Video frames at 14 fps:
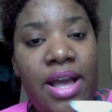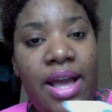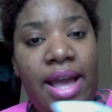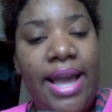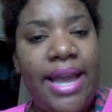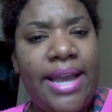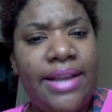
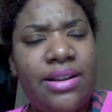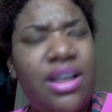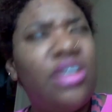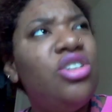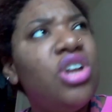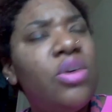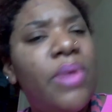And
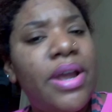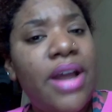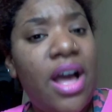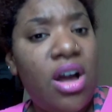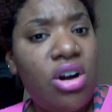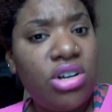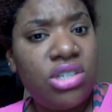you know what?
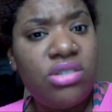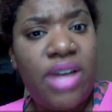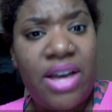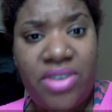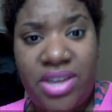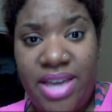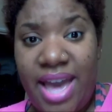I also
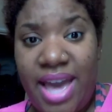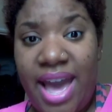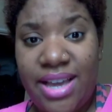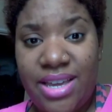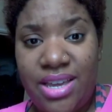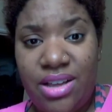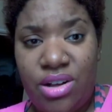have a
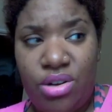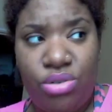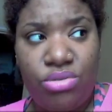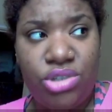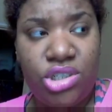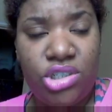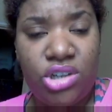khaki
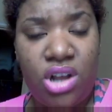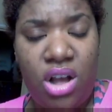Coach